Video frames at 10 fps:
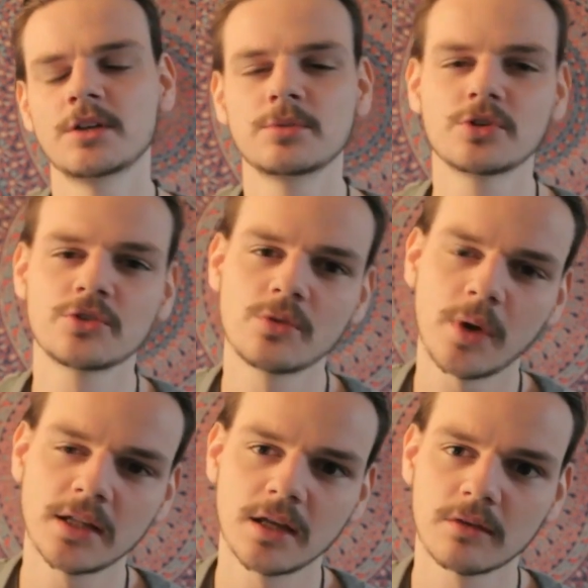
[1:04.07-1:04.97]
is because of the
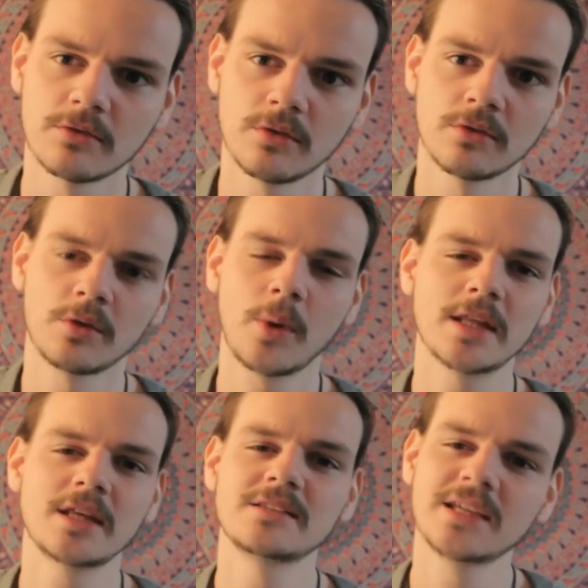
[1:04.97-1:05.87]
way they have, the way
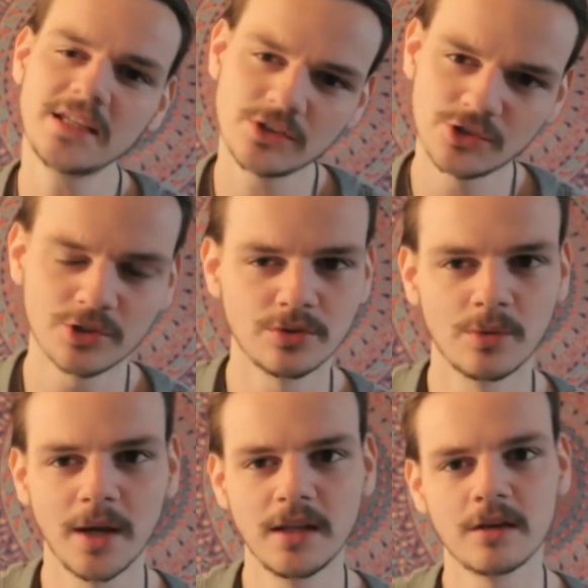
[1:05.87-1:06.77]
they teach you, the
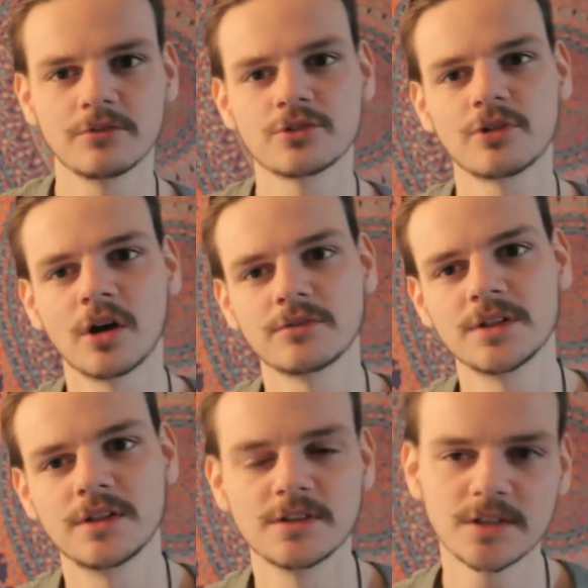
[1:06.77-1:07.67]
way they have
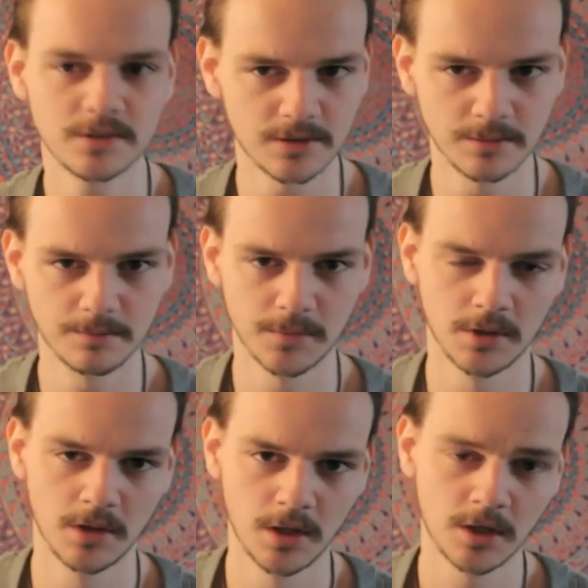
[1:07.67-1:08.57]
crafted the system.
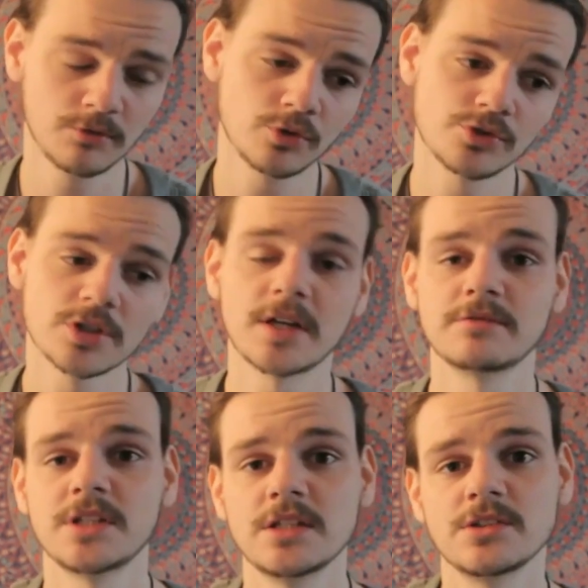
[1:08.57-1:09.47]
And of course, you're going to
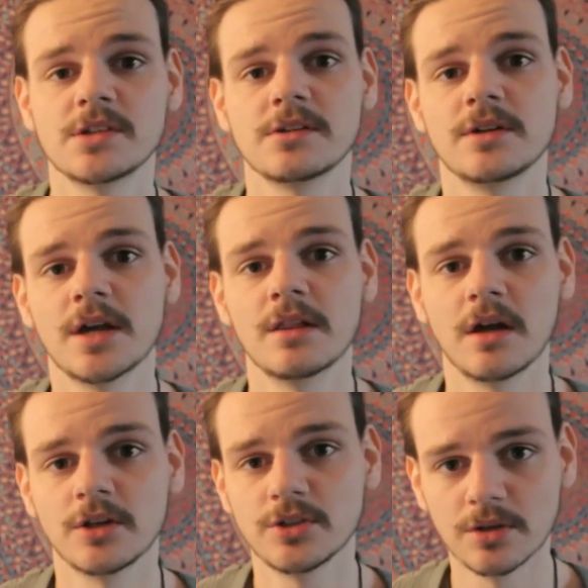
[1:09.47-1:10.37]
have teachers here and there
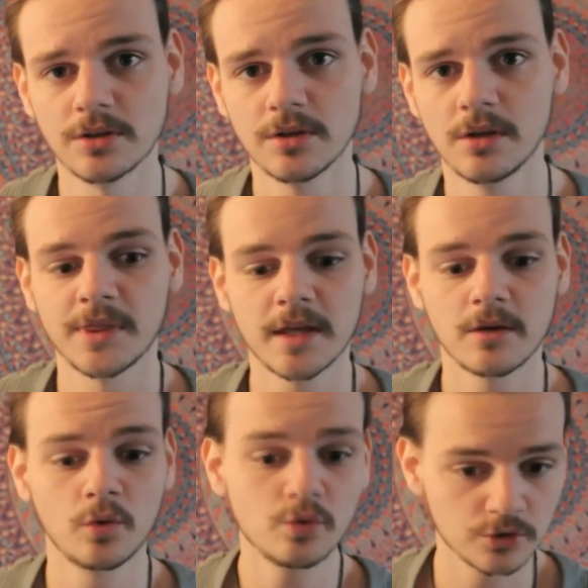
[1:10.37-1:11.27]
that are good, but they
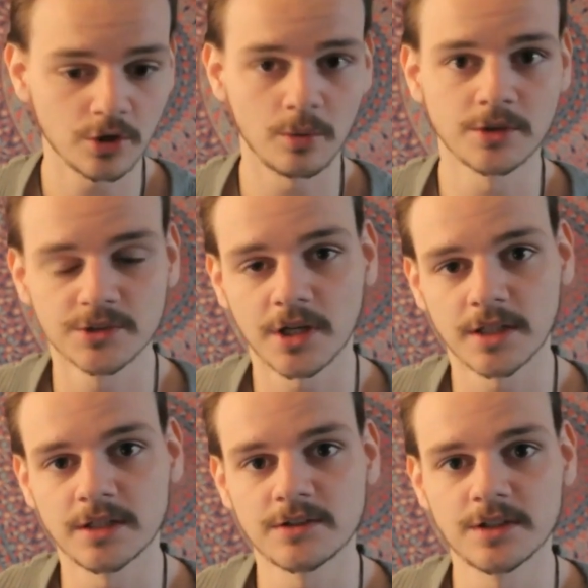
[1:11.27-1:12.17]
also are stuck
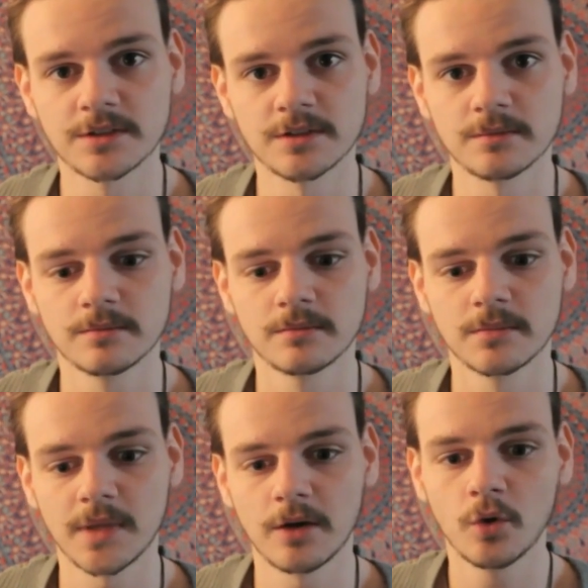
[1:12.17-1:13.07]
in the system
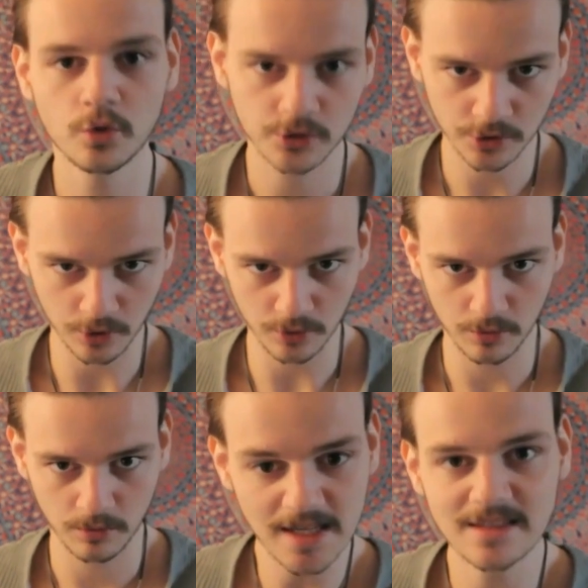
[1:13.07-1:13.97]
they're
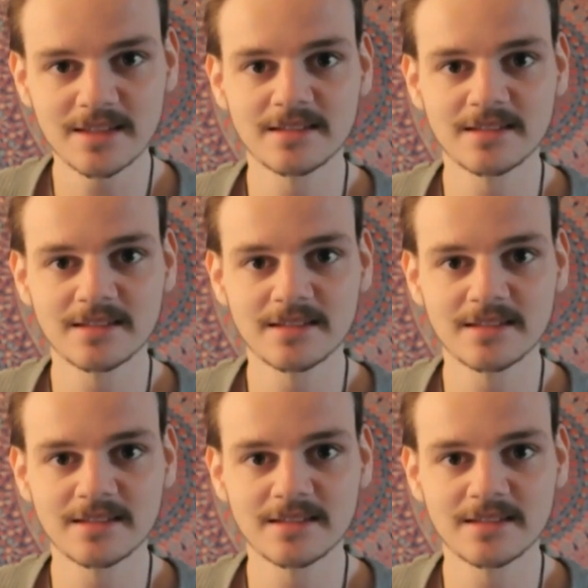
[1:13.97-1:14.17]
also in